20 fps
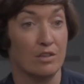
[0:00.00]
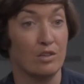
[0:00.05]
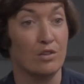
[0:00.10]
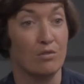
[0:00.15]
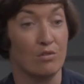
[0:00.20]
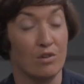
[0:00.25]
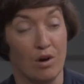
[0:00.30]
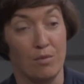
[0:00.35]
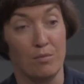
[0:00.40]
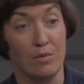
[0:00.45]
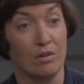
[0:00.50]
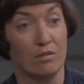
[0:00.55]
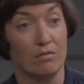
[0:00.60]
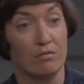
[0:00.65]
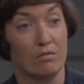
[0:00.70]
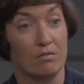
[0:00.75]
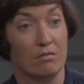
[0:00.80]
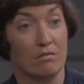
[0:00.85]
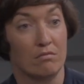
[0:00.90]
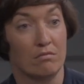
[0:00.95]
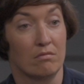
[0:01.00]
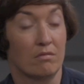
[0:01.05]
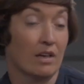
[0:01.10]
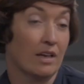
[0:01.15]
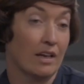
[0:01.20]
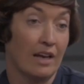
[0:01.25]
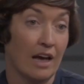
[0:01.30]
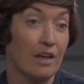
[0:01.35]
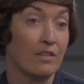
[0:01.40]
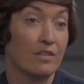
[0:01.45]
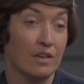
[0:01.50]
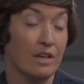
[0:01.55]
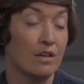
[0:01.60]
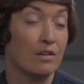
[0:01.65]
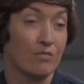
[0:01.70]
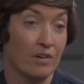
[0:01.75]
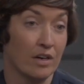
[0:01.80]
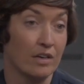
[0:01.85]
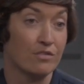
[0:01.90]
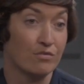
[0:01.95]
you come and get the
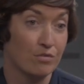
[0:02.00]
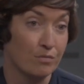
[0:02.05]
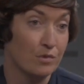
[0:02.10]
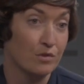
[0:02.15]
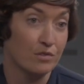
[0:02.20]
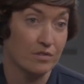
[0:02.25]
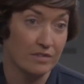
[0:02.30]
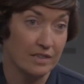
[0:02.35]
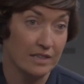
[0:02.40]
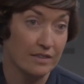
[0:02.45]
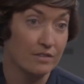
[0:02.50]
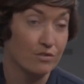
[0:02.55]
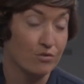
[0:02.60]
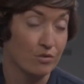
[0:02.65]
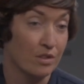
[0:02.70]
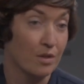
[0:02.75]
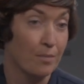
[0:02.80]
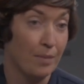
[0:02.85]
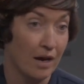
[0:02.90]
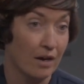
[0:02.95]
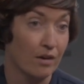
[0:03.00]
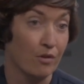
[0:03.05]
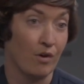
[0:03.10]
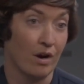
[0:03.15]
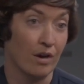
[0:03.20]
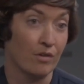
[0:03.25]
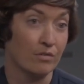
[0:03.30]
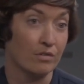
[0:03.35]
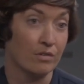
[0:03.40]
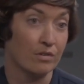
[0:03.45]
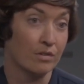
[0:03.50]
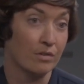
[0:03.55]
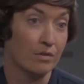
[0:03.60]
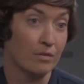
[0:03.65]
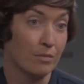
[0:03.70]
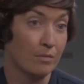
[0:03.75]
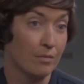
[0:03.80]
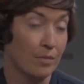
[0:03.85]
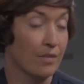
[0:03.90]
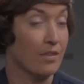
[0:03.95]
advice from your solicitor in the background,
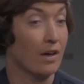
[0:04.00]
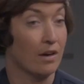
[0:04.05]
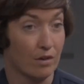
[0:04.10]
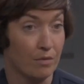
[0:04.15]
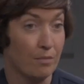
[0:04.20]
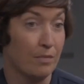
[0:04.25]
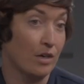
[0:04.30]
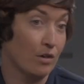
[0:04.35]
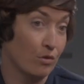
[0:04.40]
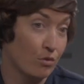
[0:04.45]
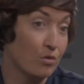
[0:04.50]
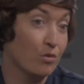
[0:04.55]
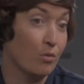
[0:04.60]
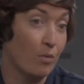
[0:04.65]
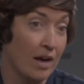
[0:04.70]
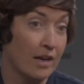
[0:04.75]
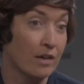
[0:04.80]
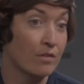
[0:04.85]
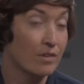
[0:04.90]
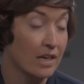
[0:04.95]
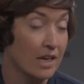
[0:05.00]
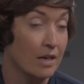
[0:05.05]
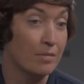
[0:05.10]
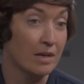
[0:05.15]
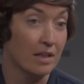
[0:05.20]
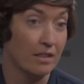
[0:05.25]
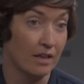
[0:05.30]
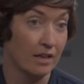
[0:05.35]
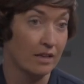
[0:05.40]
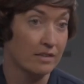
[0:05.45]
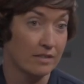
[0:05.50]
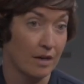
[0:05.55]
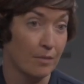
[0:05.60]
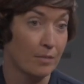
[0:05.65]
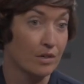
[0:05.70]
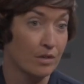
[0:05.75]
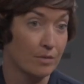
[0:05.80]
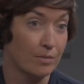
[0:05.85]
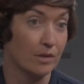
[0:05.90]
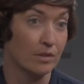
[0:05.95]
but that can be a good way of keeping things
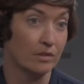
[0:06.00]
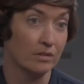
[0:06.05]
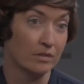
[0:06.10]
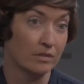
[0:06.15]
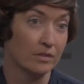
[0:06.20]
amicable.